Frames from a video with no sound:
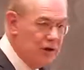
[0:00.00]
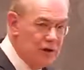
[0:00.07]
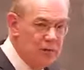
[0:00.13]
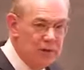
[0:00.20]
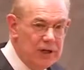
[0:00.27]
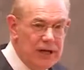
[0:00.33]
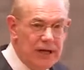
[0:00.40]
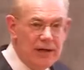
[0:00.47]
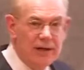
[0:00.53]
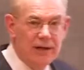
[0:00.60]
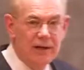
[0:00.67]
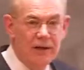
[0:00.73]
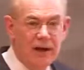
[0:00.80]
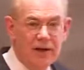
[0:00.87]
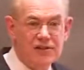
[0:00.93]
You need
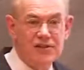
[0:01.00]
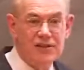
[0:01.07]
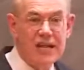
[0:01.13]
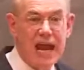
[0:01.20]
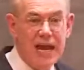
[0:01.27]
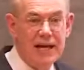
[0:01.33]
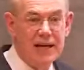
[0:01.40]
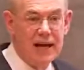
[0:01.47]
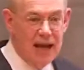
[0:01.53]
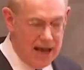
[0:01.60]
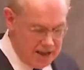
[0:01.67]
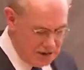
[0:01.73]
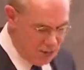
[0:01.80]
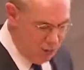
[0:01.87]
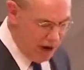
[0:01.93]
a state as